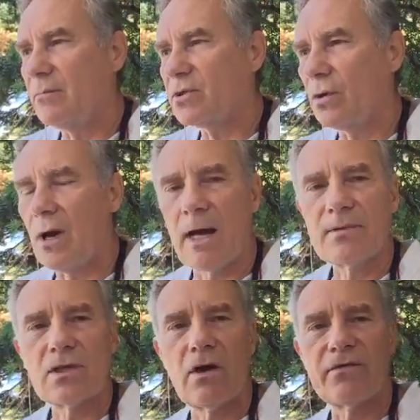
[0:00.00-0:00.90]
So I'm
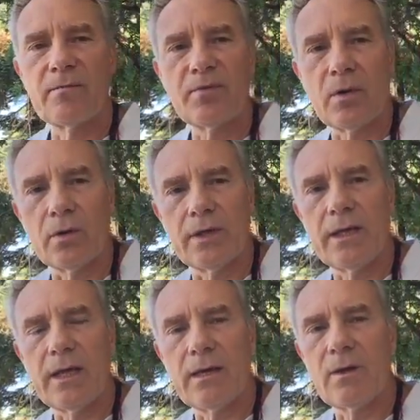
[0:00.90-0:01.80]

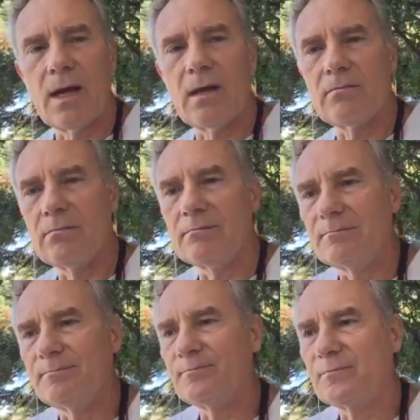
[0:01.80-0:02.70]
self-employed, and
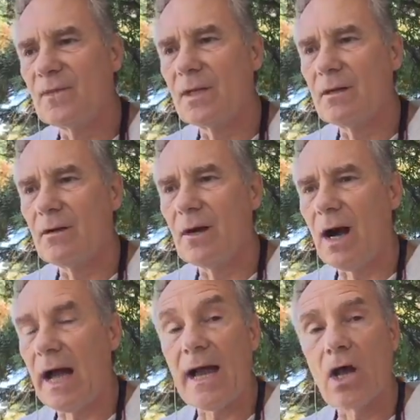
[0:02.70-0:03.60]
I